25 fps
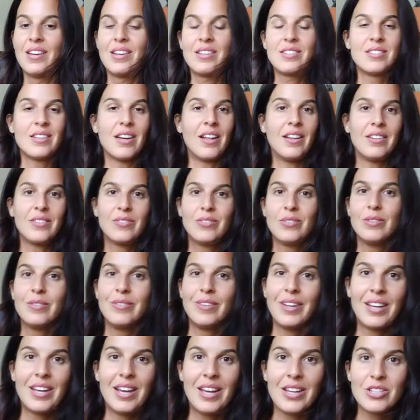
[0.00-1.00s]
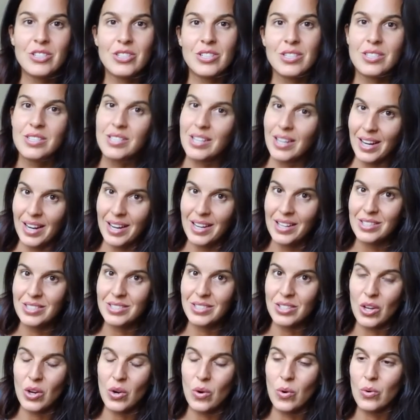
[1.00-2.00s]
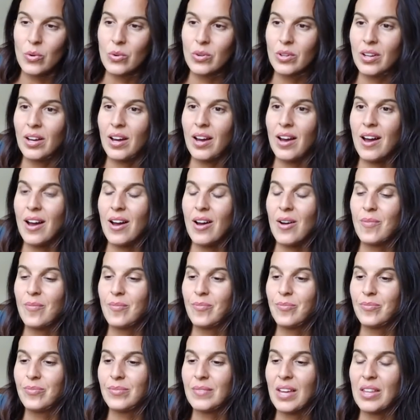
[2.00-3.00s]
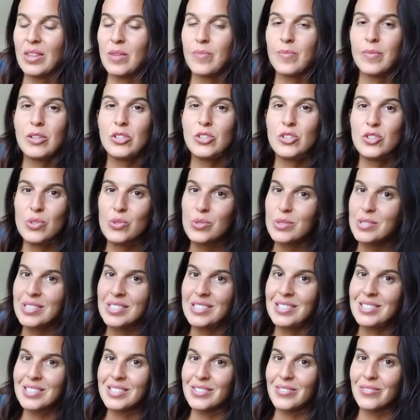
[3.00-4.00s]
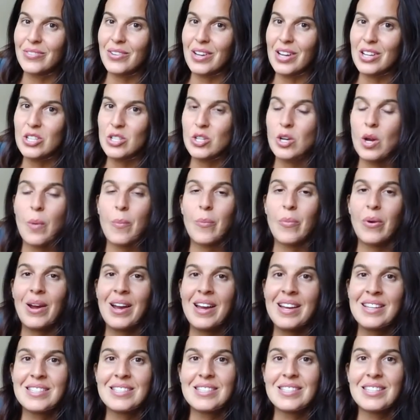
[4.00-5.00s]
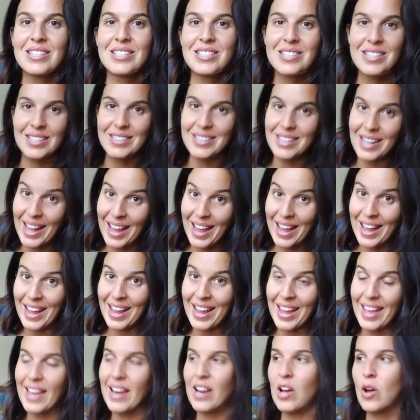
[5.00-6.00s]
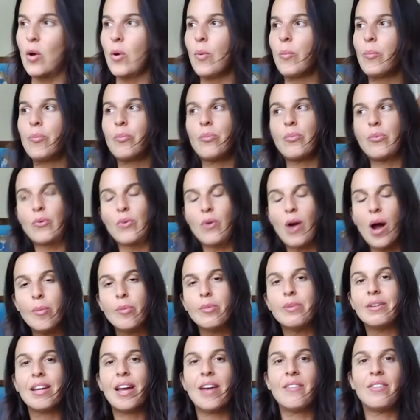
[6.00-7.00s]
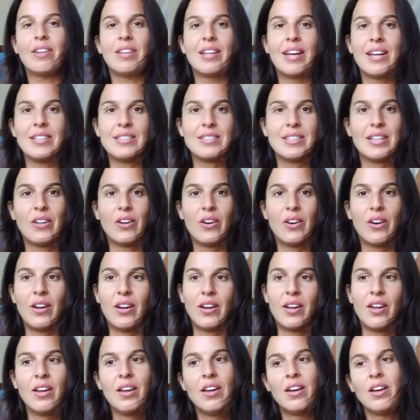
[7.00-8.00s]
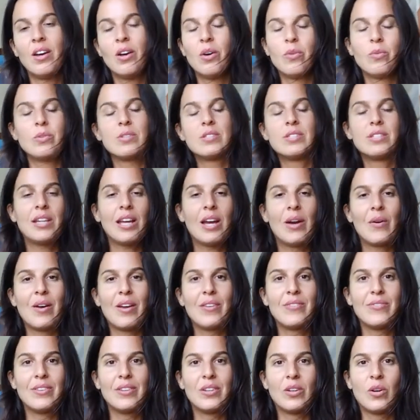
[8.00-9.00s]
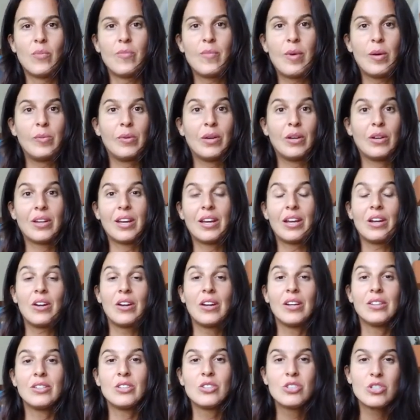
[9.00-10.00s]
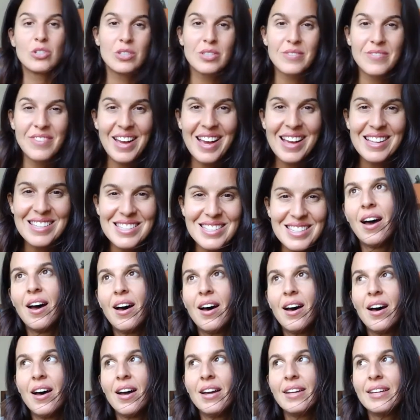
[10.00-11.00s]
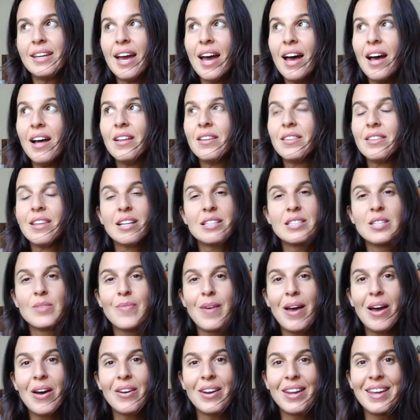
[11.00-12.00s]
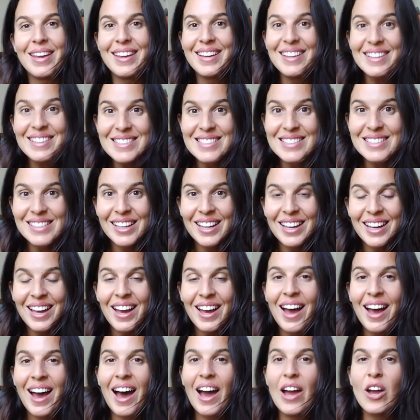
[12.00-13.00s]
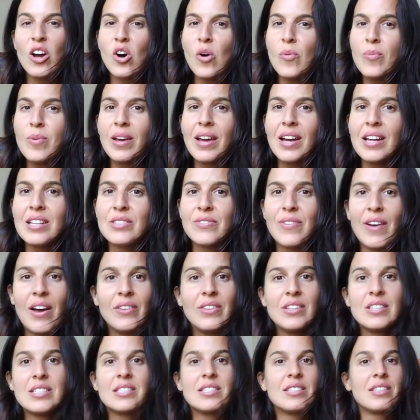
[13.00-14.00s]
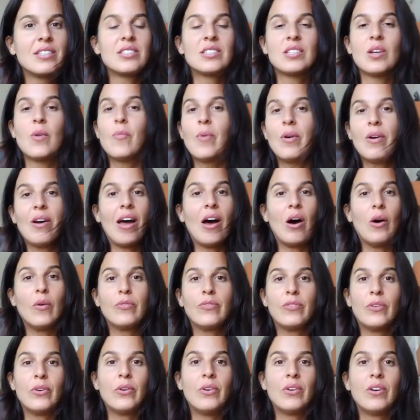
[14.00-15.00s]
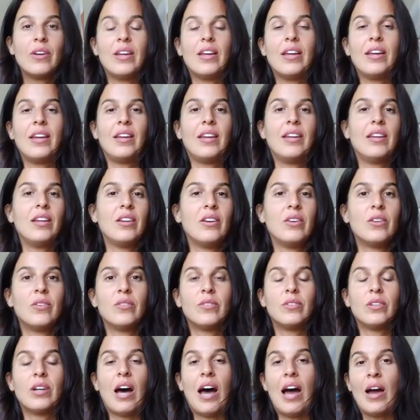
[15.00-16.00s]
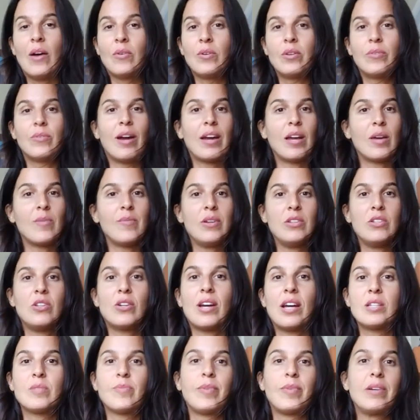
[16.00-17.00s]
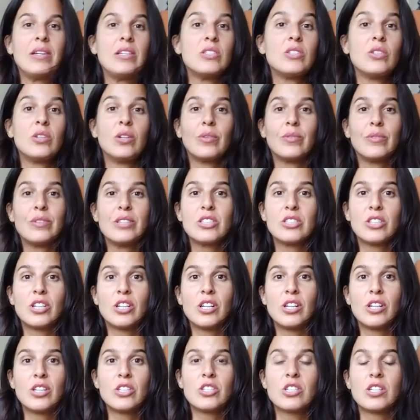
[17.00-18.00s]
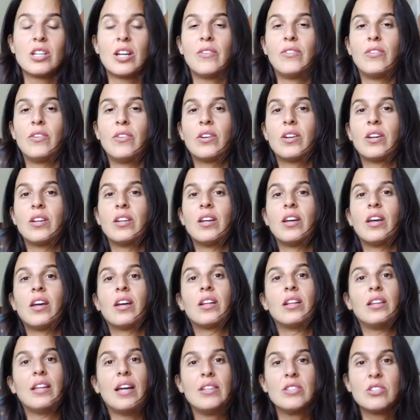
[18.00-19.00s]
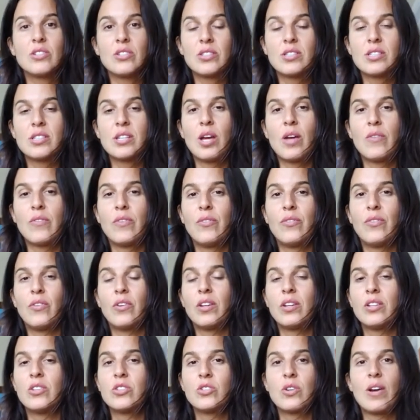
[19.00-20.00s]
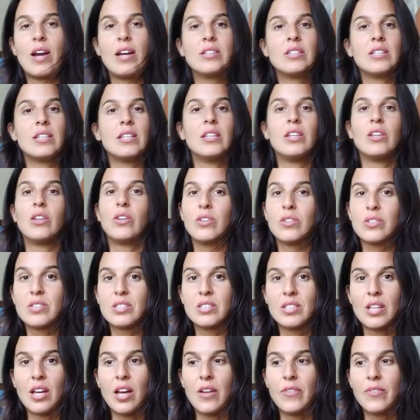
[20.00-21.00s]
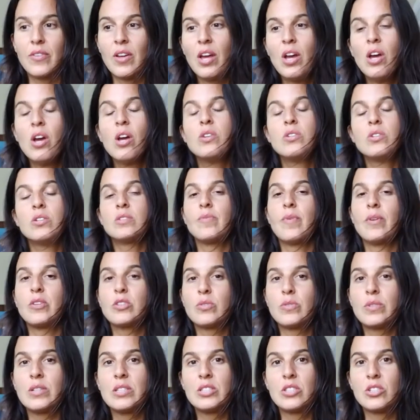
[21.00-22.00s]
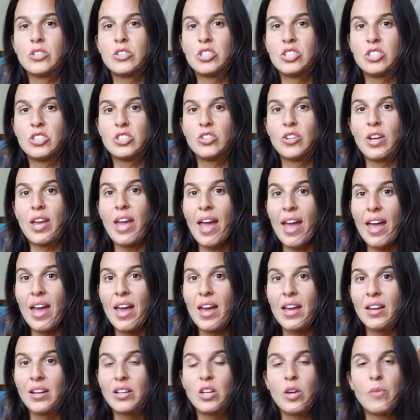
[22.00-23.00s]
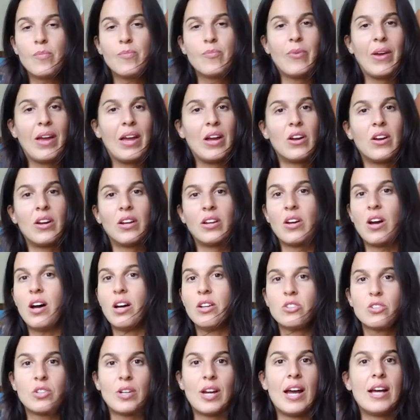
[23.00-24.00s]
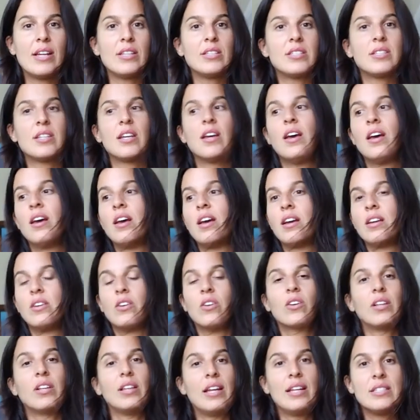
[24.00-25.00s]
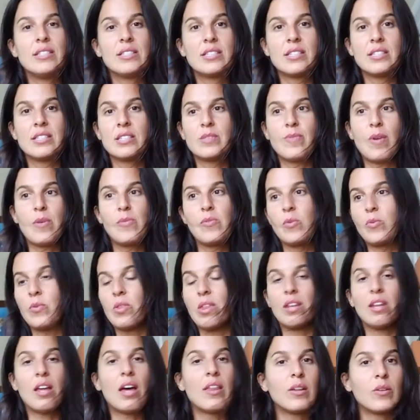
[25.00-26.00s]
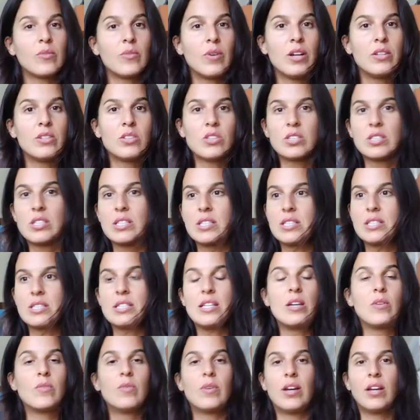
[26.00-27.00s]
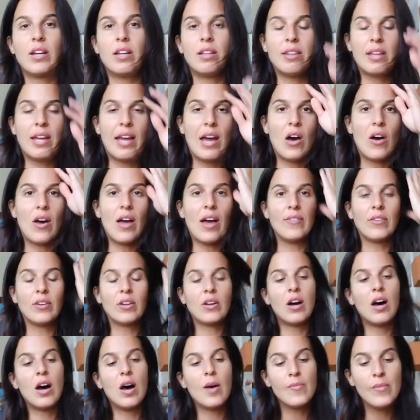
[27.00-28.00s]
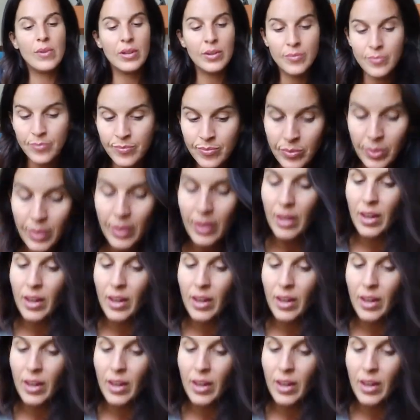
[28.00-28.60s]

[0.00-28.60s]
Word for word: solid food vacation today. So um, nothing but juices, fresh pressed today, and I'll probably have a light dinner. We'll see how I feel. Maybe I'll carry on the juice fast. Uh, yeah, that's about it. I hope you guys found this somewhat helpful. You know, I would recommend you guys please do your research. If you're gonna cleanse yourself, if you're gonna try to heal yourself, do as much research as you can, compare and contrast your cleanses maybe with another one just to see what they all have in common.